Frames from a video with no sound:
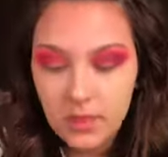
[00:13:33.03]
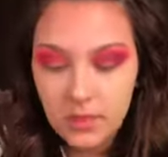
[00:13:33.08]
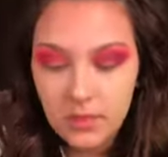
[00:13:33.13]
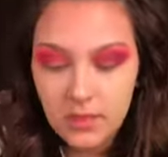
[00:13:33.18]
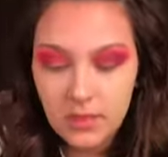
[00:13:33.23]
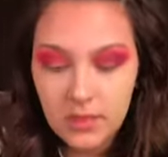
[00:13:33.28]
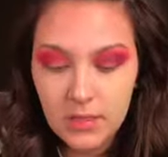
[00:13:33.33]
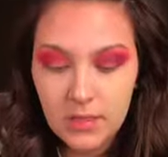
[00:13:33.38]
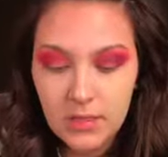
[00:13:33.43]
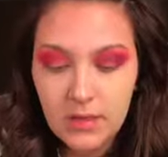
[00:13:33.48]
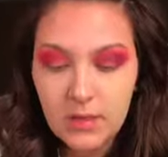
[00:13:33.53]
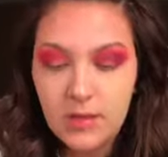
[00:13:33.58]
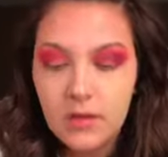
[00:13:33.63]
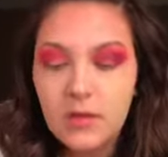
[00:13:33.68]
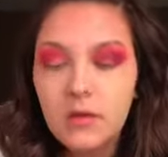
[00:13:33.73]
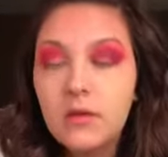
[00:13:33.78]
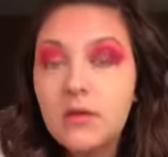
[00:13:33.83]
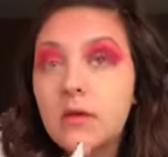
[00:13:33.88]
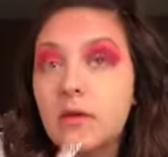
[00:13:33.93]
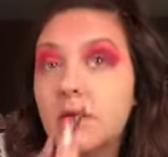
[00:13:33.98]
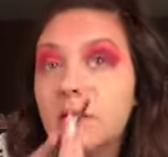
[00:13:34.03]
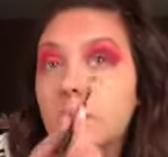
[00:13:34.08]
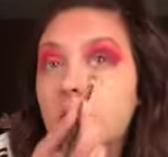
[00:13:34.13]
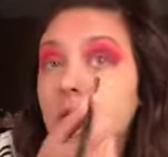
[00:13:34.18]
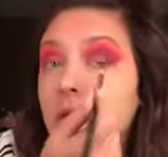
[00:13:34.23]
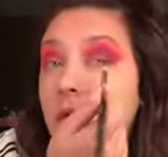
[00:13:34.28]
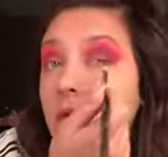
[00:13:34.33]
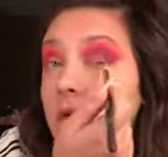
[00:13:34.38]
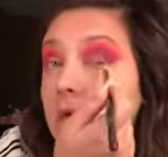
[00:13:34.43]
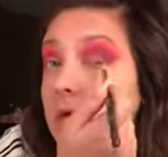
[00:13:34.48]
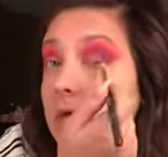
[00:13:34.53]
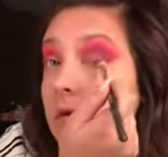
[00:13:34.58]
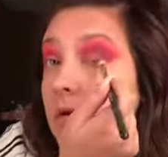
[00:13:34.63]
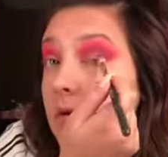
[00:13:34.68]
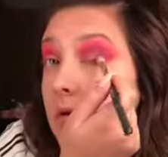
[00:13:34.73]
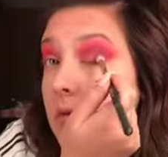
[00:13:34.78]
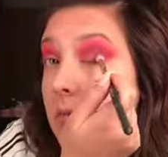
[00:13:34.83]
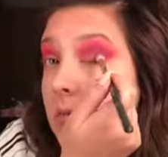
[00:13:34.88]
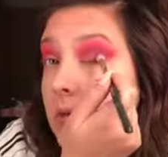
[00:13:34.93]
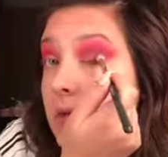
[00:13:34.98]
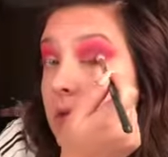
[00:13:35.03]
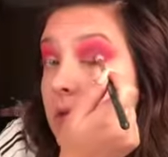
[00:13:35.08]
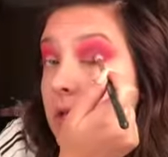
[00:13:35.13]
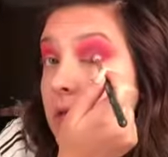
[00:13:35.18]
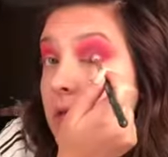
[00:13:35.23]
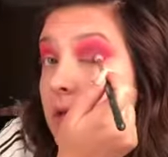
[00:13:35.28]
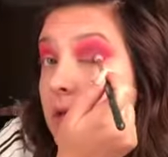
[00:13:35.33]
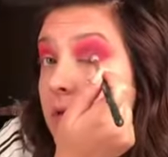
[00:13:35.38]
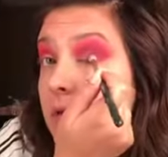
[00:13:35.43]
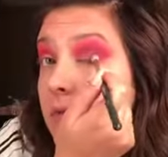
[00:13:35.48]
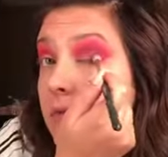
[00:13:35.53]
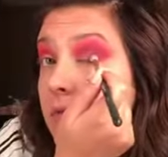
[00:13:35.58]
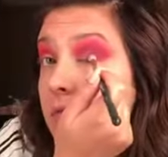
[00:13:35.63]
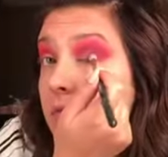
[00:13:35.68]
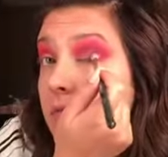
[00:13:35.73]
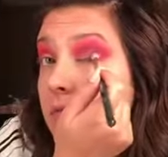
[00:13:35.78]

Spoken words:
And then on my lid.